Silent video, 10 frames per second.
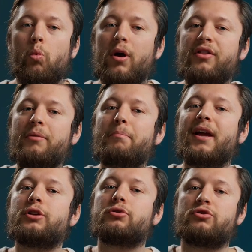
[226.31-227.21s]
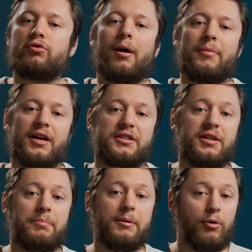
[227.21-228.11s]
One of the major drawbacks
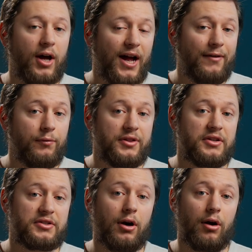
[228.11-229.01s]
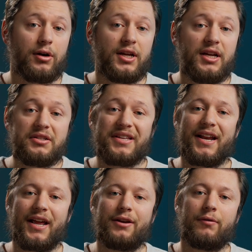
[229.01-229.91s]
that people have with this card is that
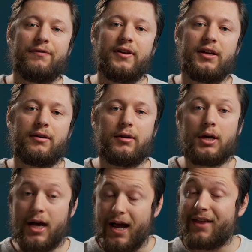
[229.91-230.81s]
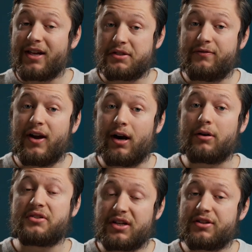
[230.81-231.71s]
annual fee. And that's fair,
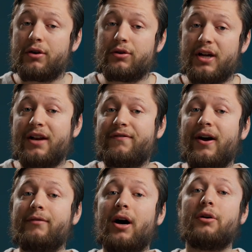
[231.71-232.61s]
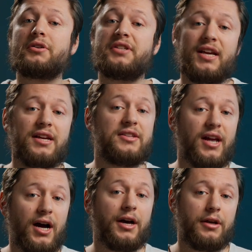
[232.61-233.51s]
$695 is a
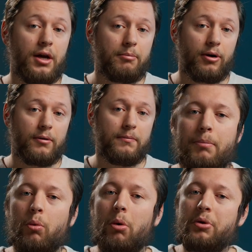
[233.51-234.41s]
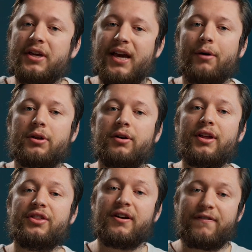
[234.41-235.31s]
high number. But when we
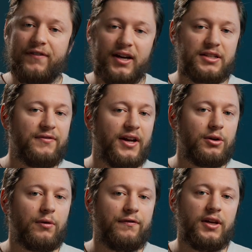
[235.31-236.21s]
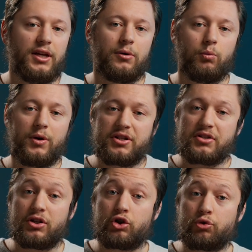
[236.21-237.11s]
calculate the effective annual fee, which
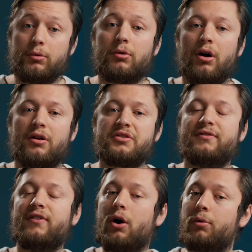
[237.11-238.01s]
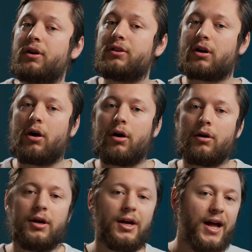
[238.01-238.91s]
is the true cost of owning the
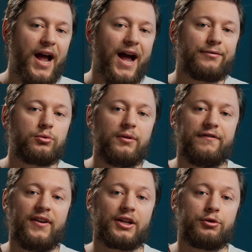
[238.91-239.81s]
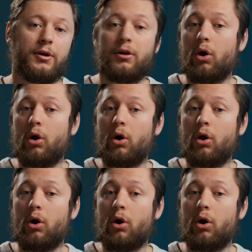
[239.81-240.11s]
card after we factor in